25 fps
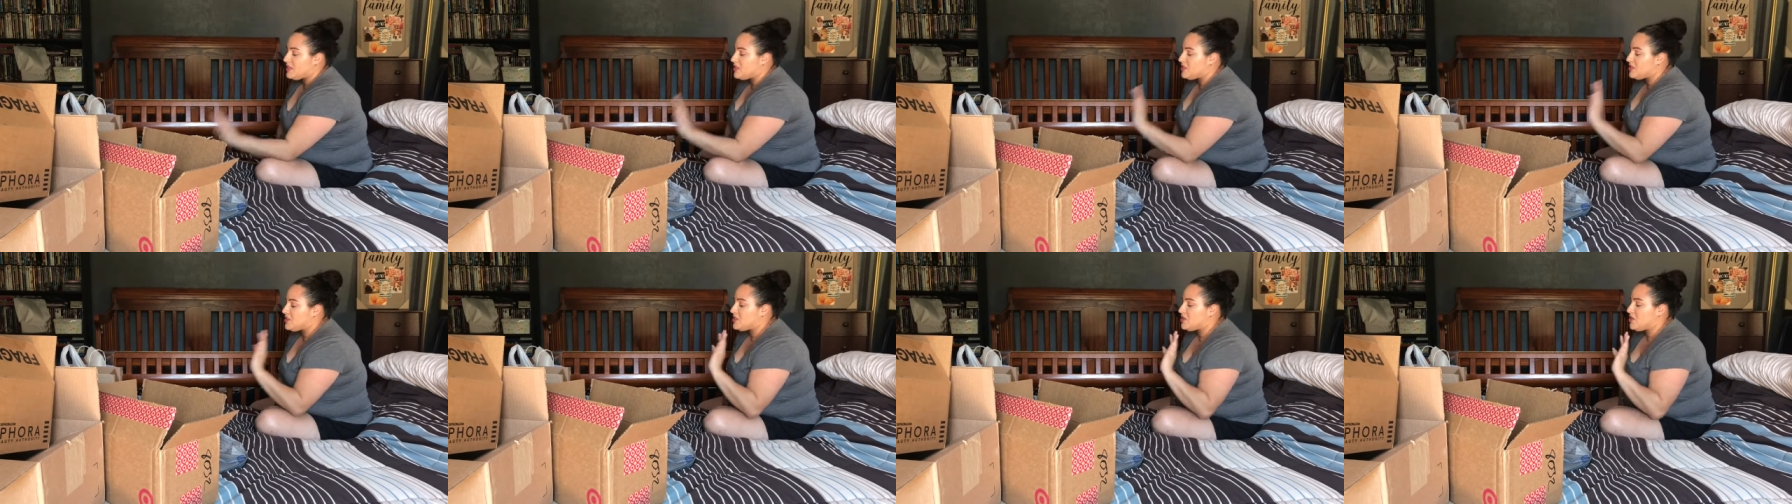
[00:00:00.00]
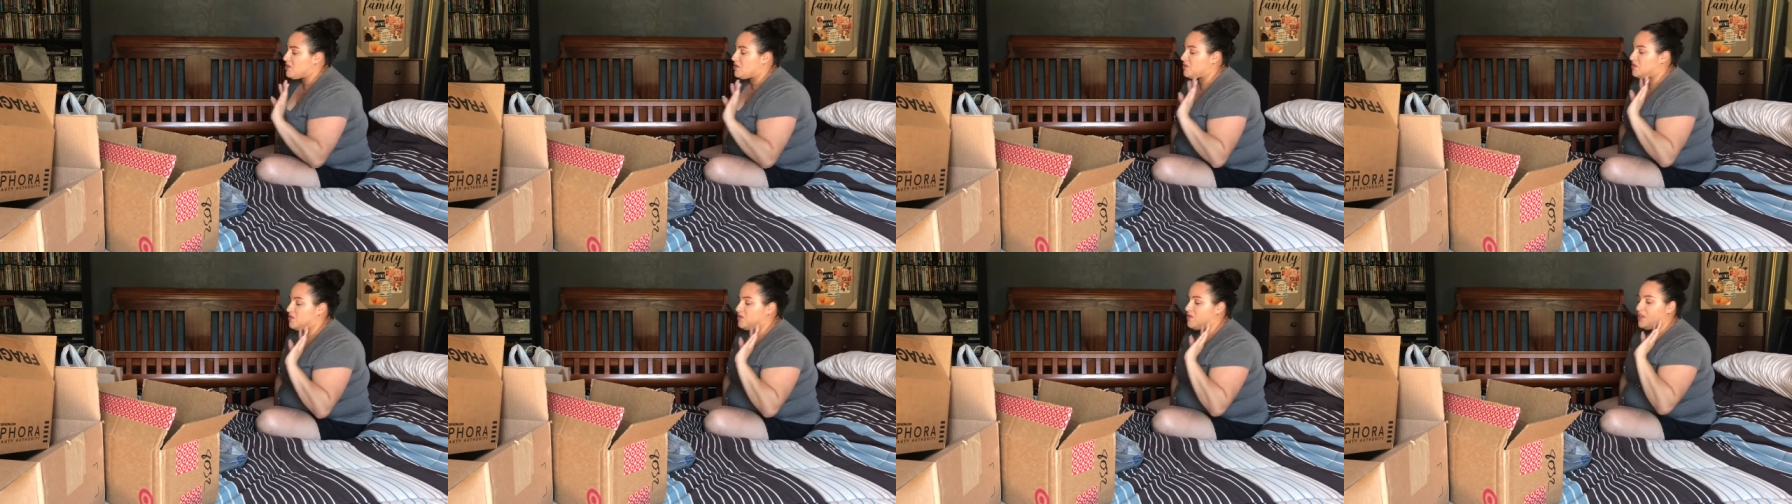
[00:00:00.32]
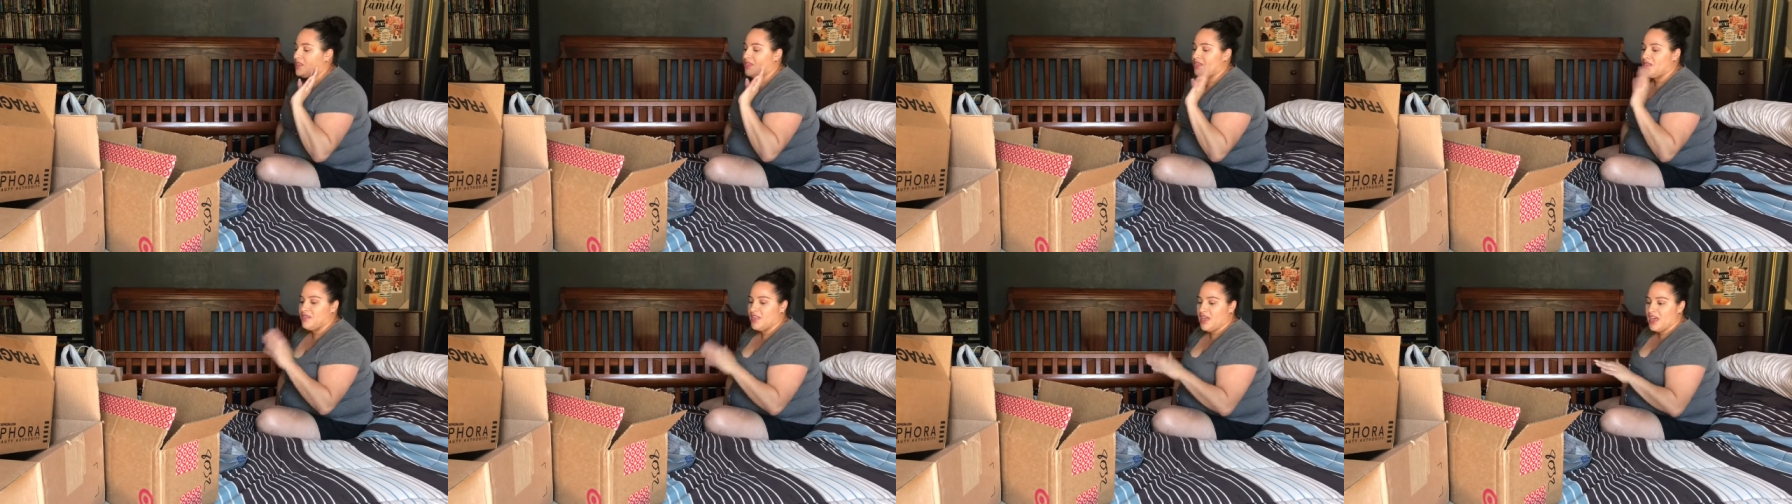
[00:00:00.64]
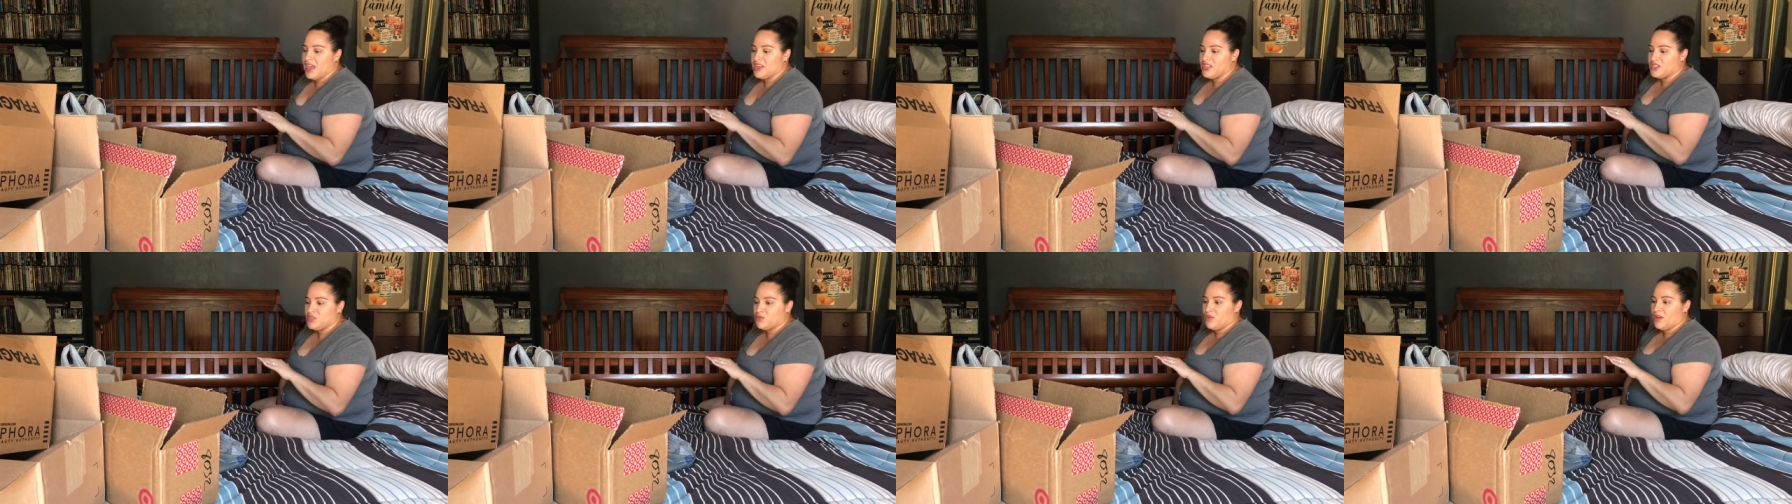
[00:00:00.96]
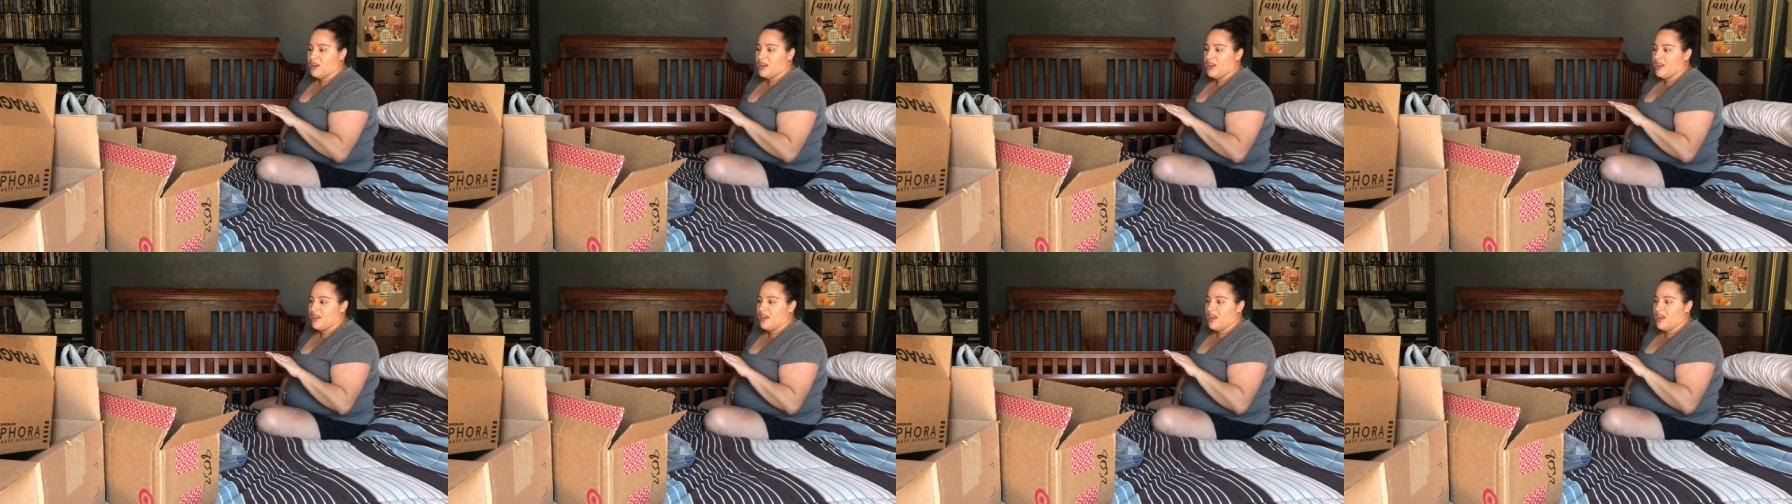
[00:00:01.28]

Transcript: So that is what I